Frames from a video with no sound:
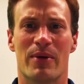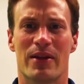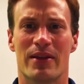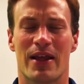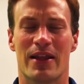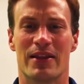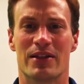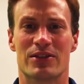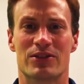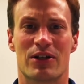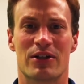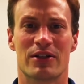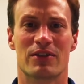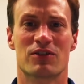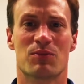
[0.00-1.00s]
and and the
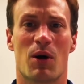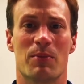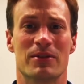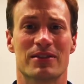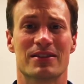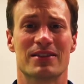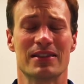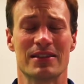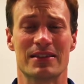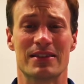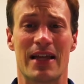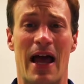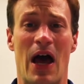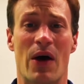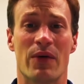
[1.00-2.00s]
starting of small businesses is
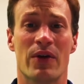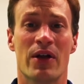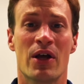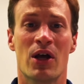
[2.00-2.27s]
down